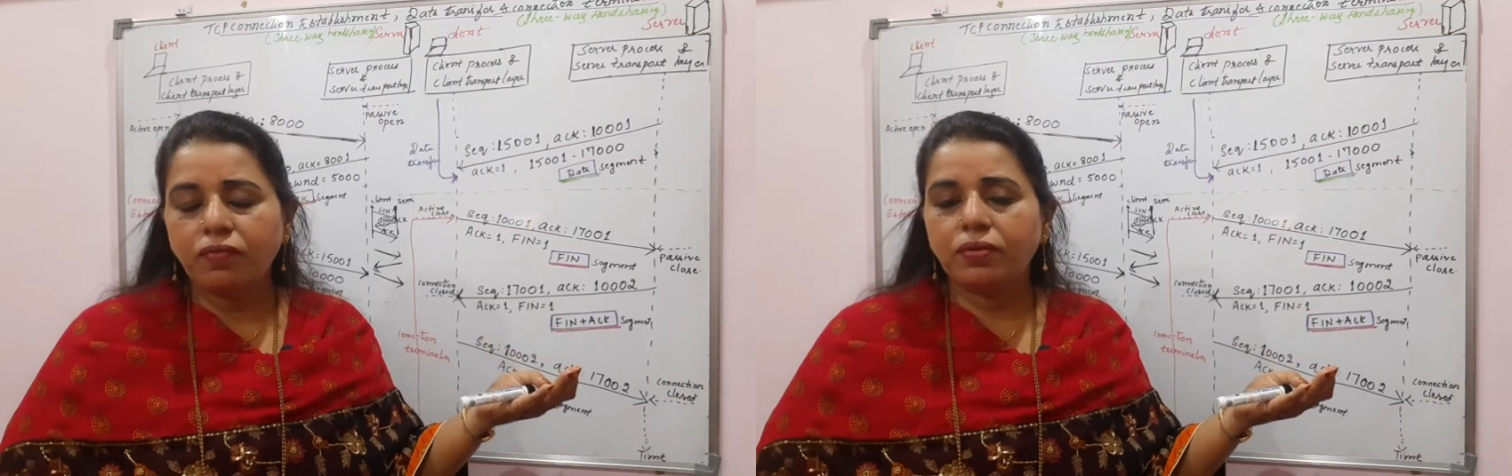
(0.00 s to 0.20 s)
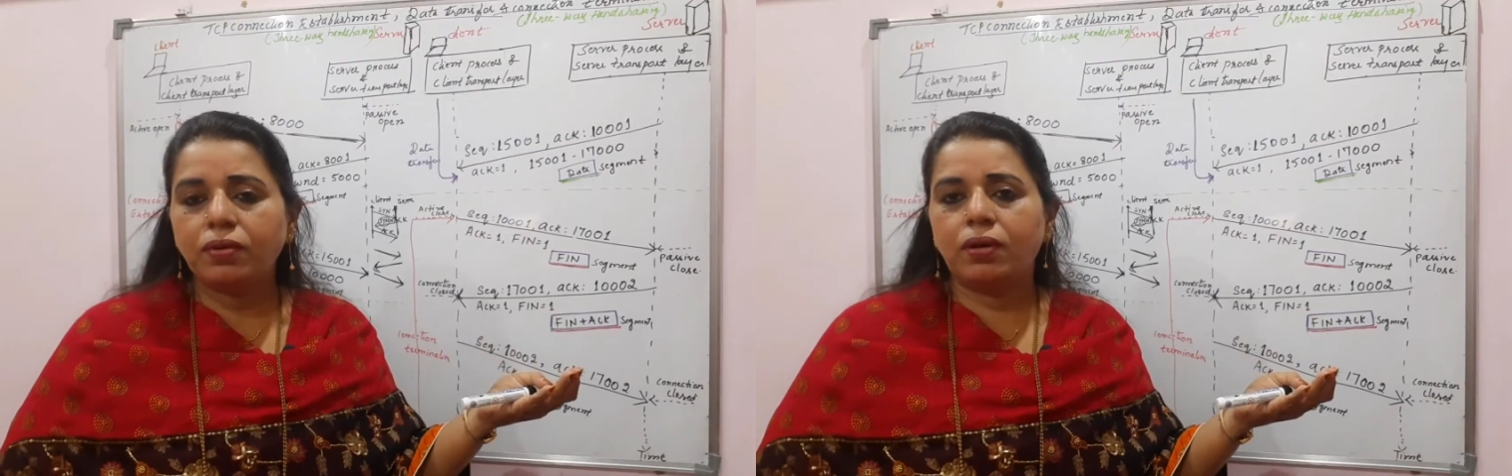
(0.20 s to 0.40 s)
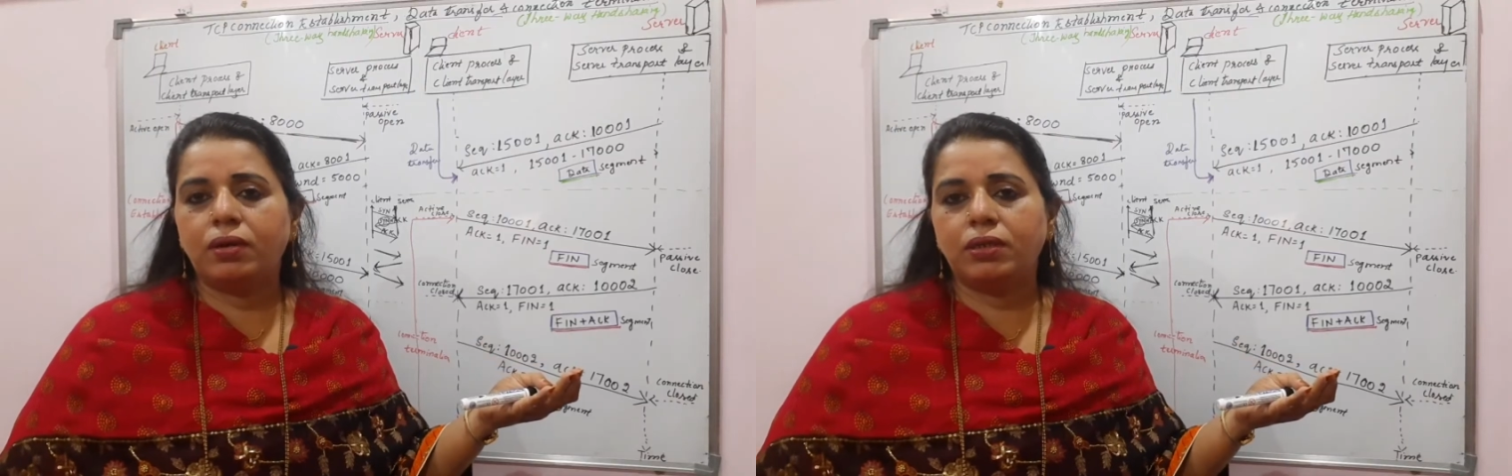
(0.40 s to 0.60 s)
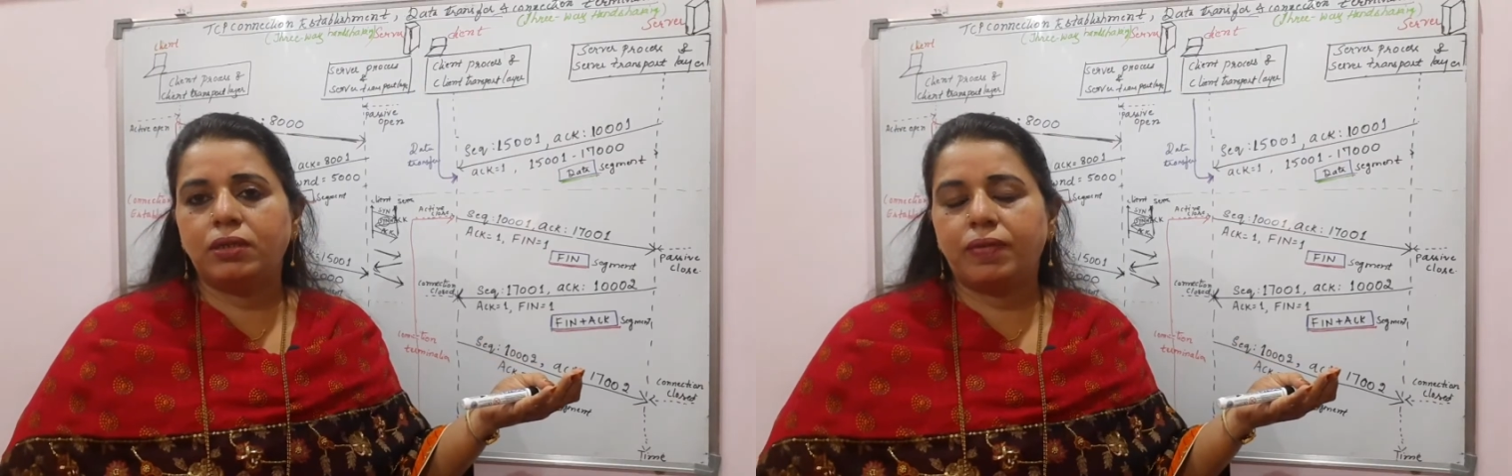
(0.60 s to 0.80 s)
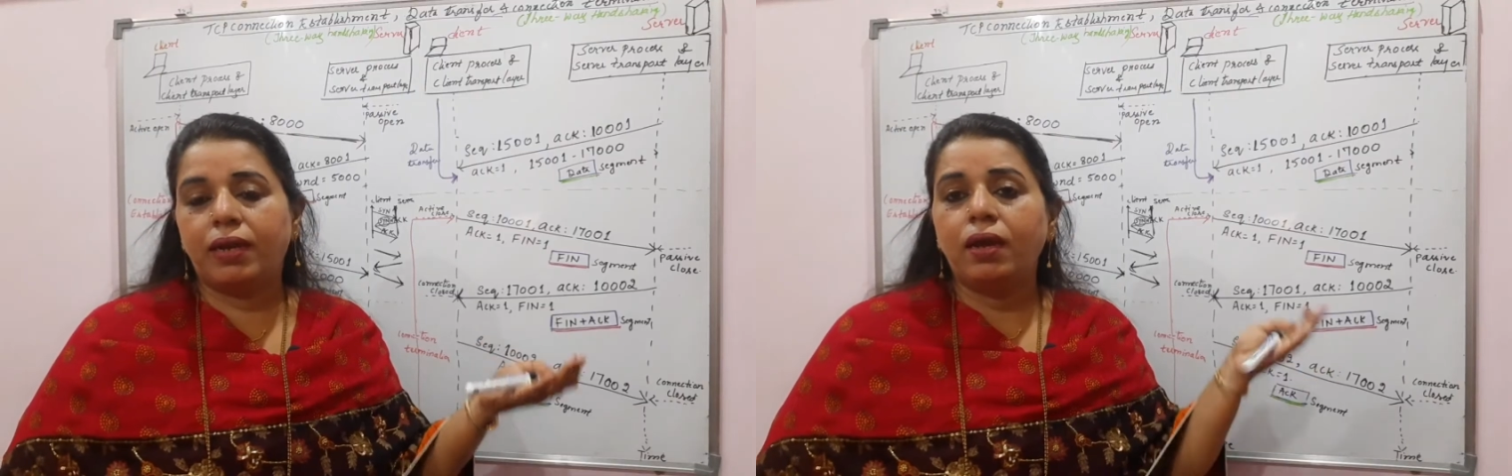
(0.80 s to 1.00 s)
uh, this
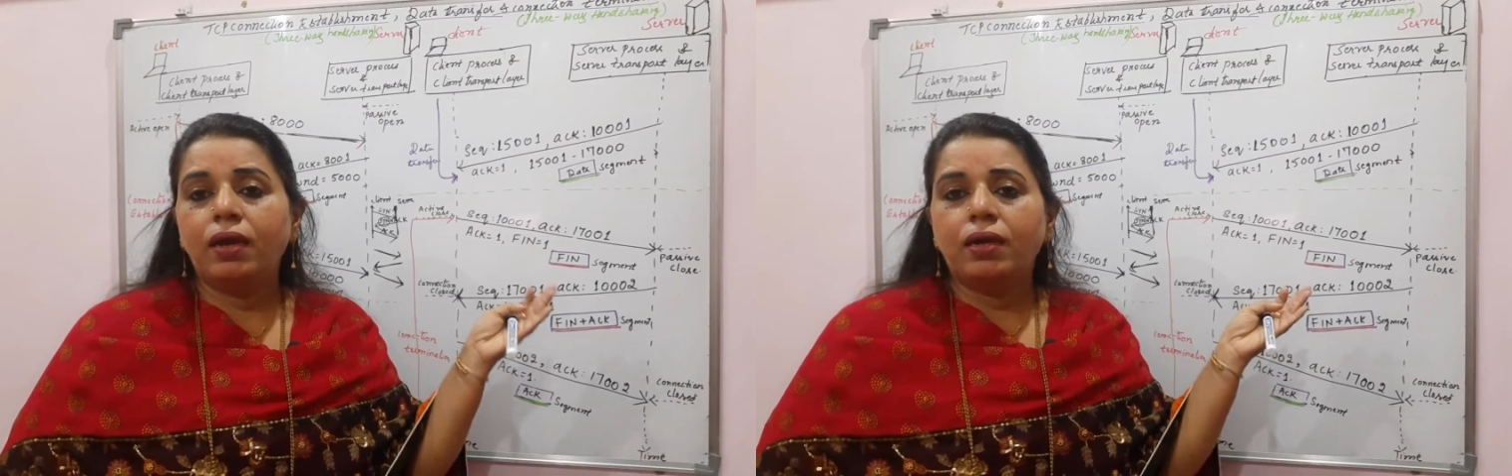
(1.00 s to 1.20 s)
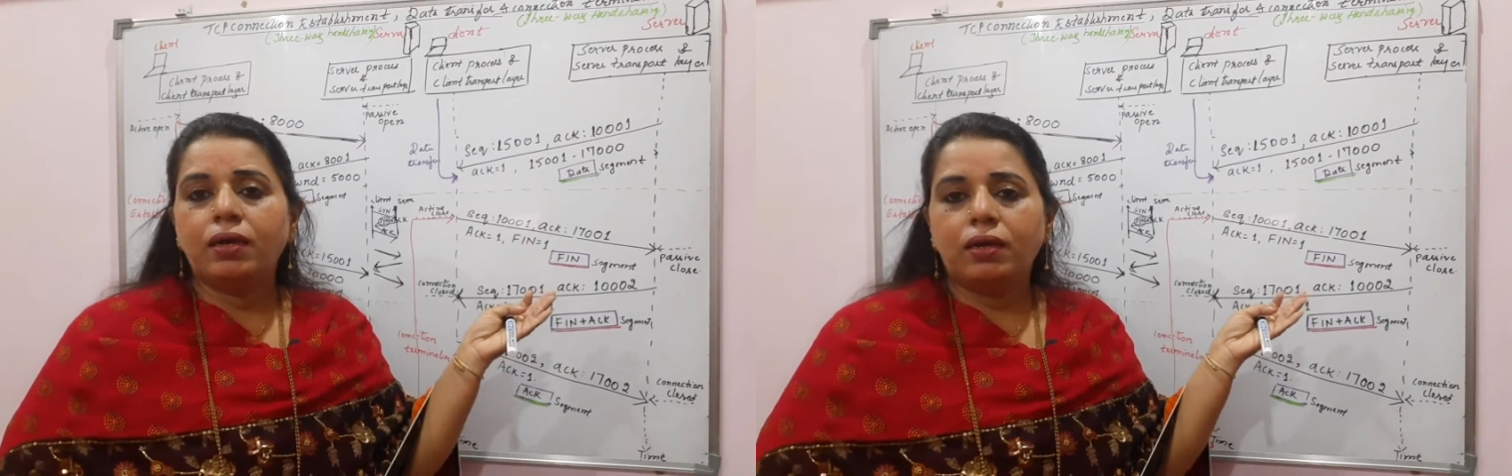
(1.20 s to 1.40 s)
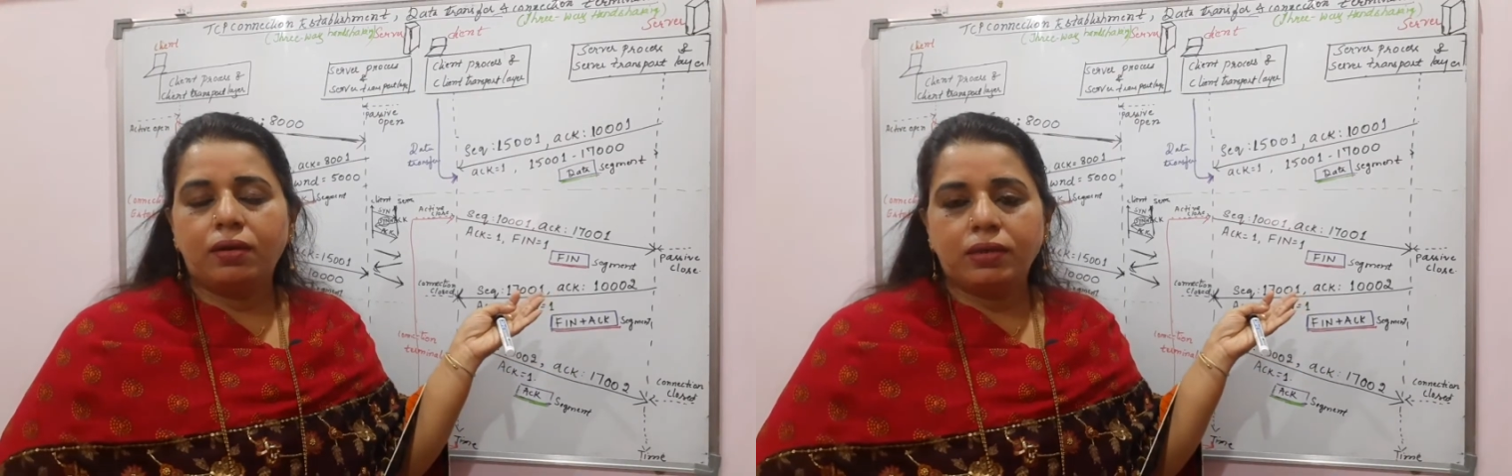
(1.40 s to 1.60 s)
one uh,